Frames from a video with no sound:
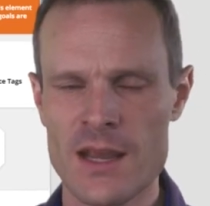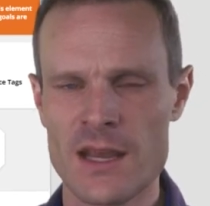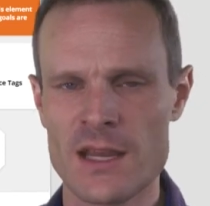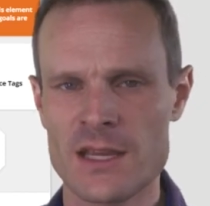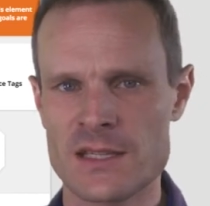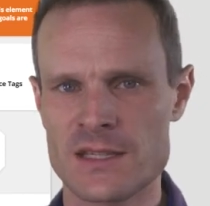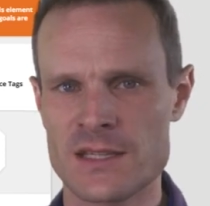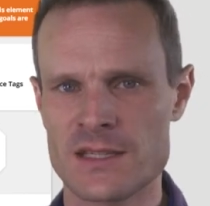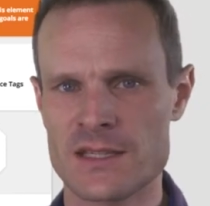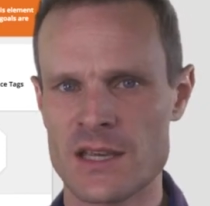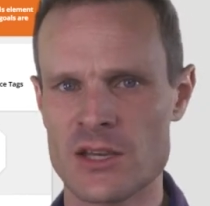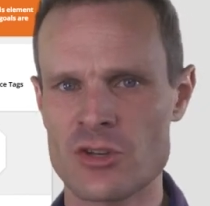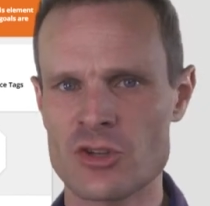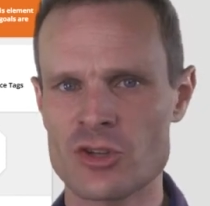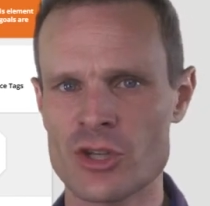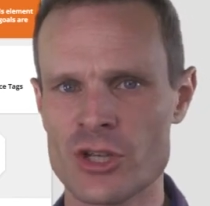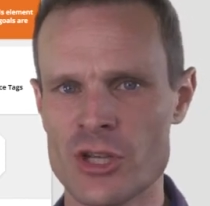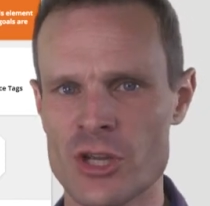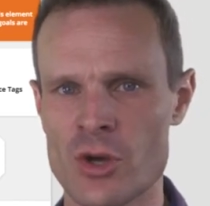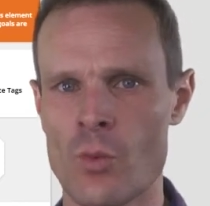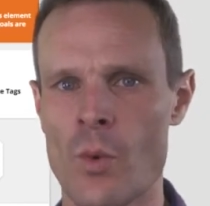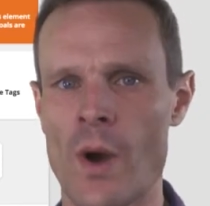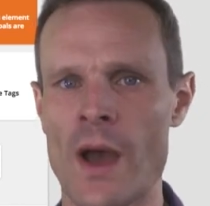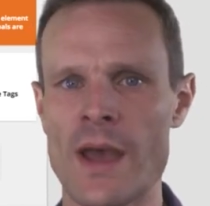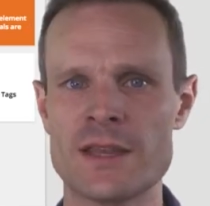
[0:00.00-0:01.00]
is
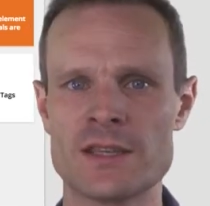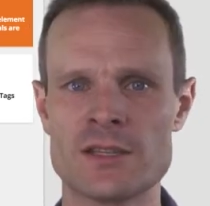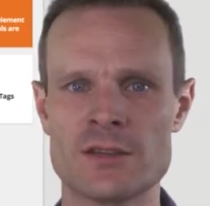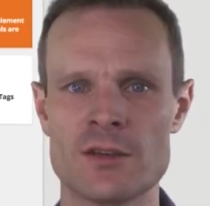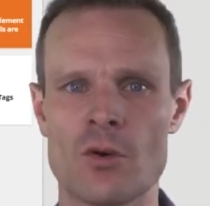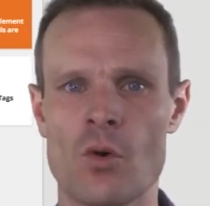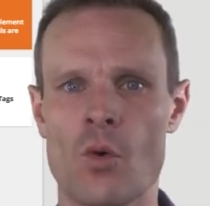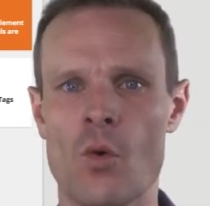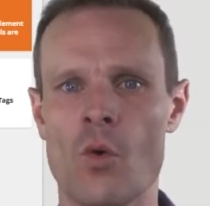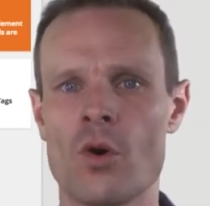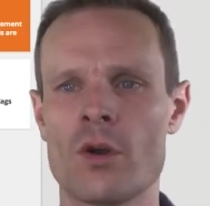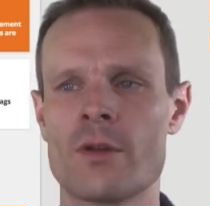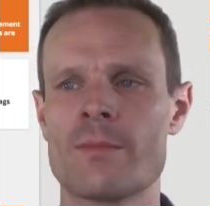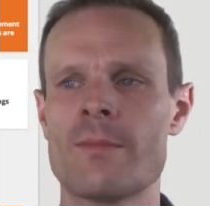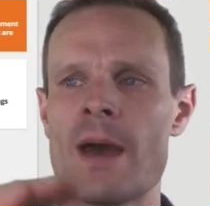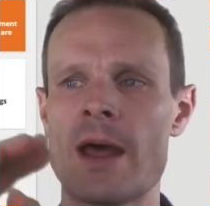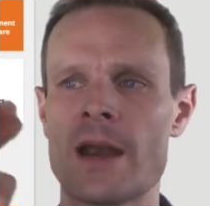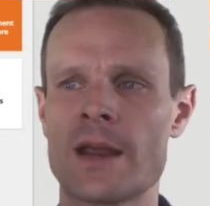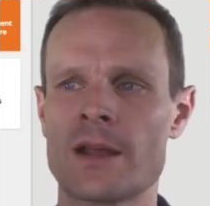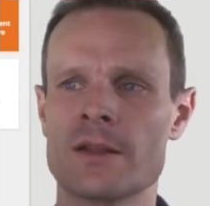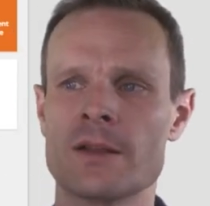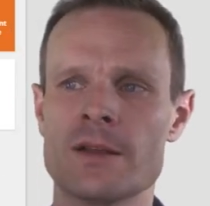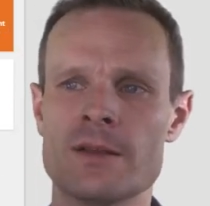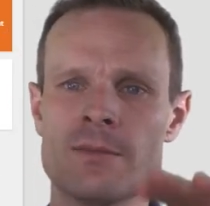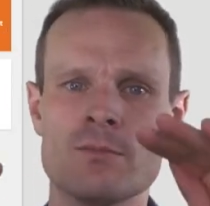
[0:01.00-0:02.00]
essentially a way to
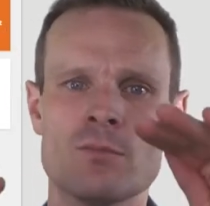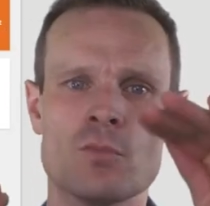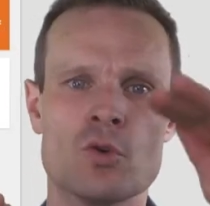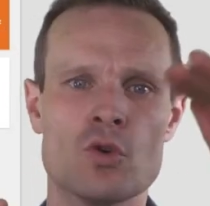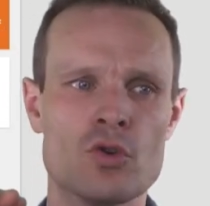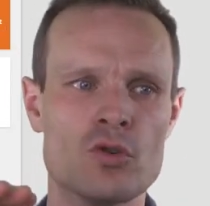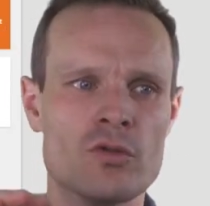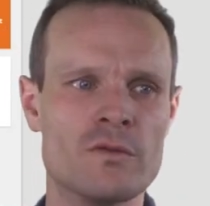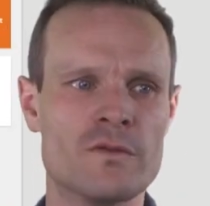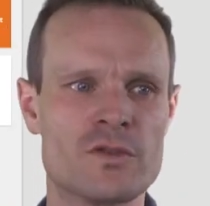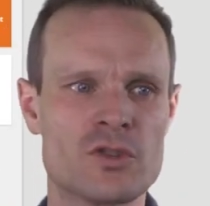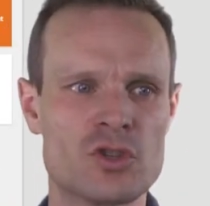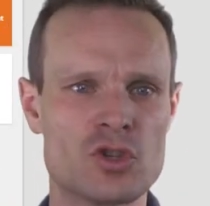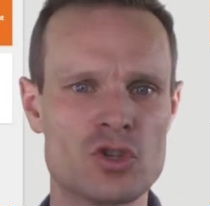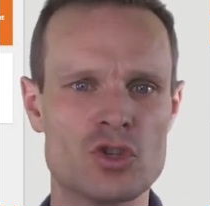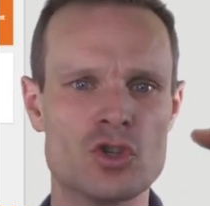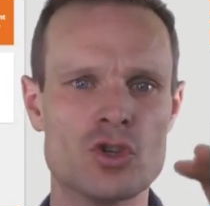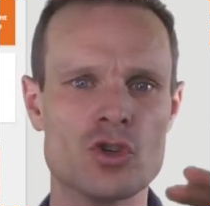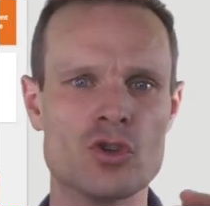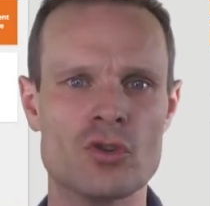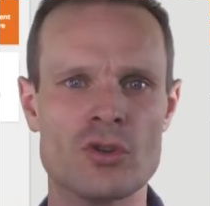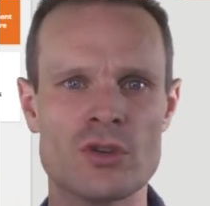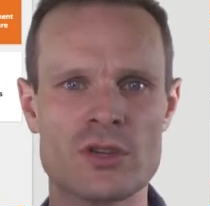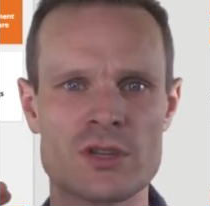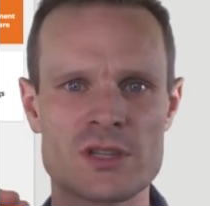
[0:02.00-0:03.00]
automatically move
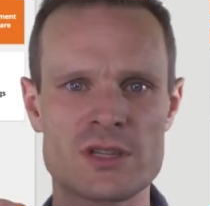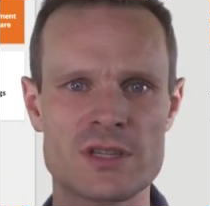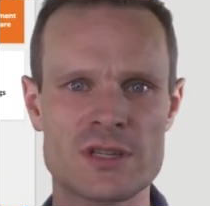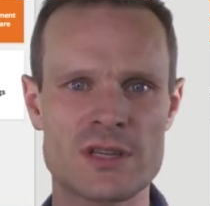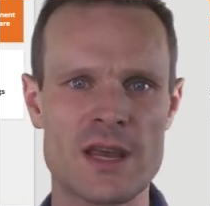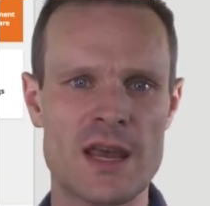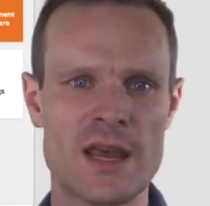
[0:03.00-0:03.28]
students,